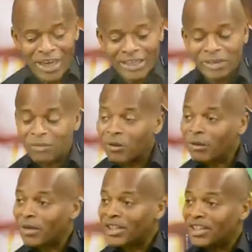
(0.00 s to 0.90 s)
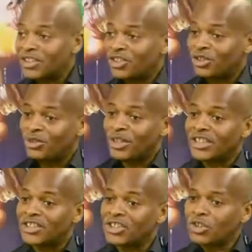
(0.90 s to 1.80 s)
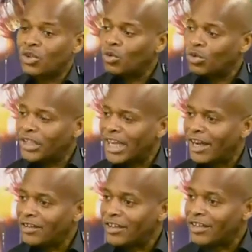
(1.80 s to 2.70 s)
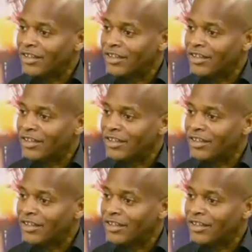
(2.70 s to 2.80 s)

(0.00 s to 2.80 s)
And then what we wanted to do is just cool down.